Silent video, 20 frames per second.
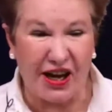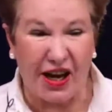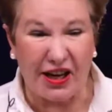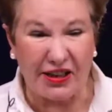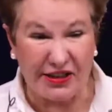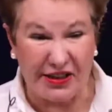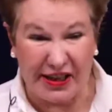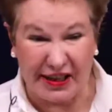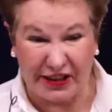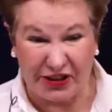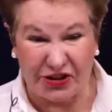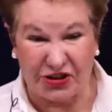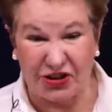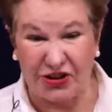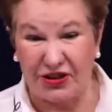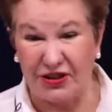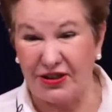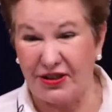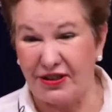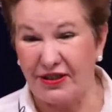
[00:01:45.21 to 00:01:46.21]
odd
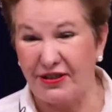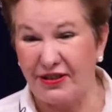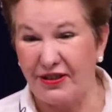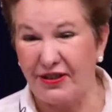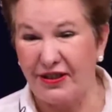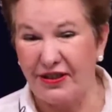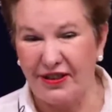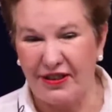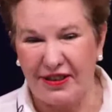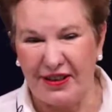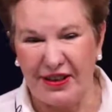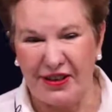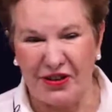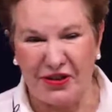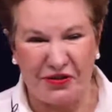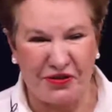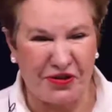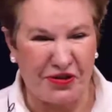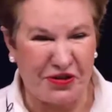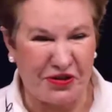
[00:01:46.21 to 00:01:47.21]
textures in
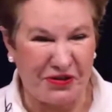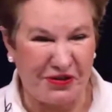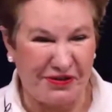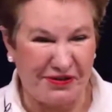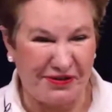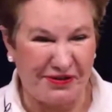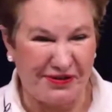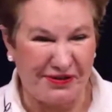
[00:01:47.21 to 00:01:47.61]
the food.